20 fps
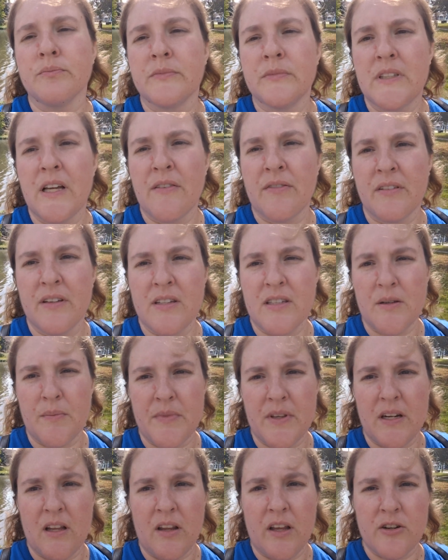Definitely
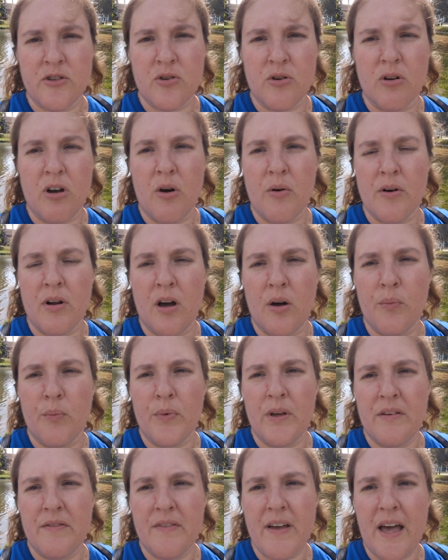something electrical going on.
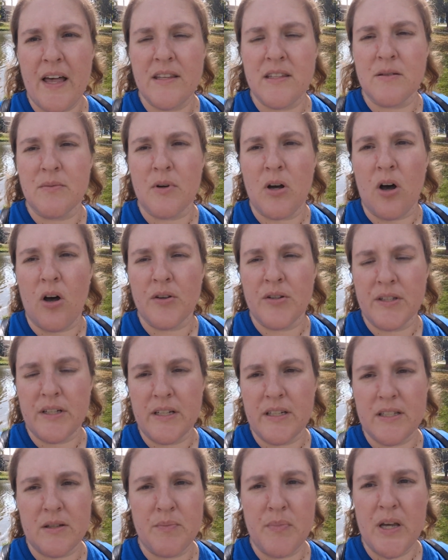We've had some calls
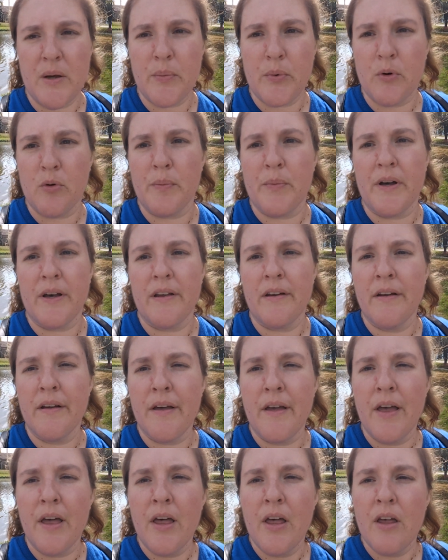into some people, but
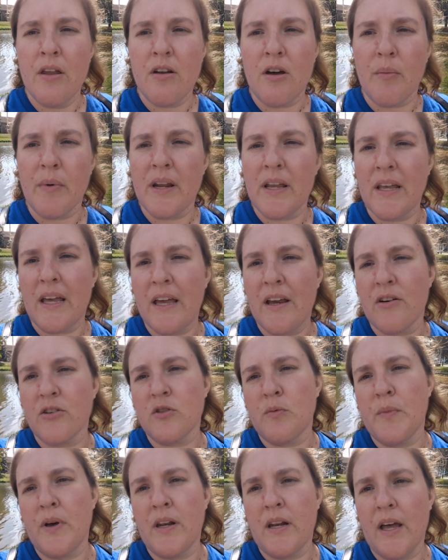nobody can get here
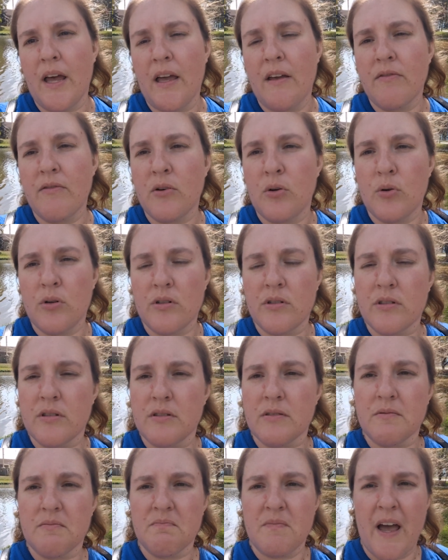till Monday. Of
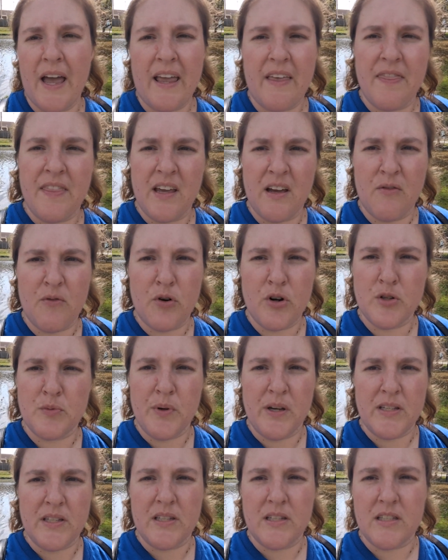course, I can think of worse
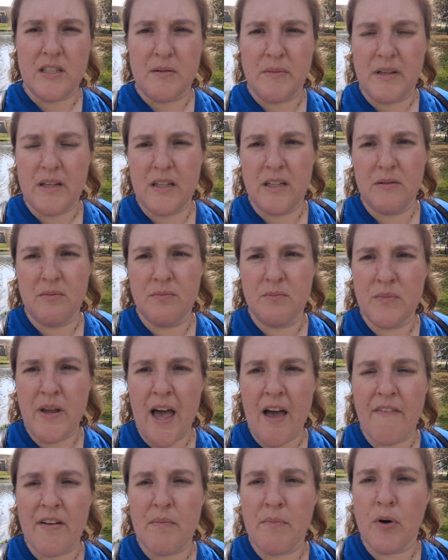places to be
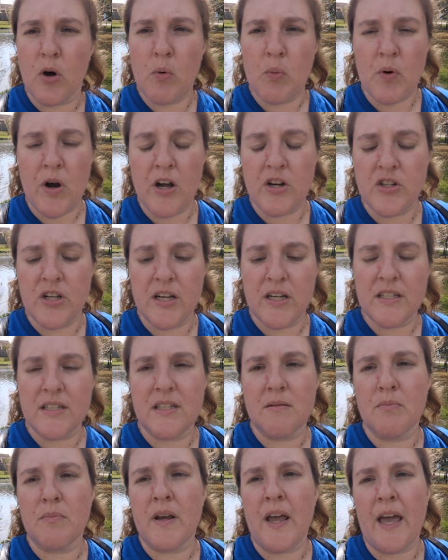having boat projects
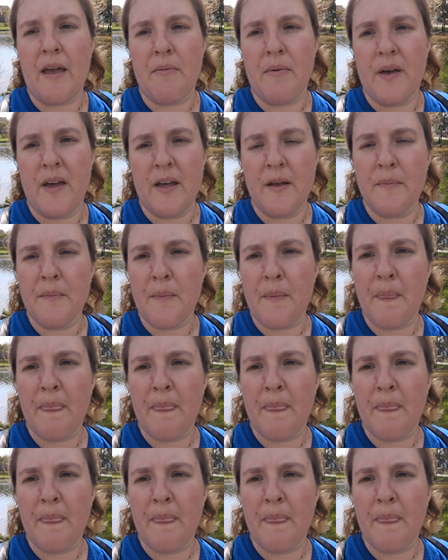than Cape May.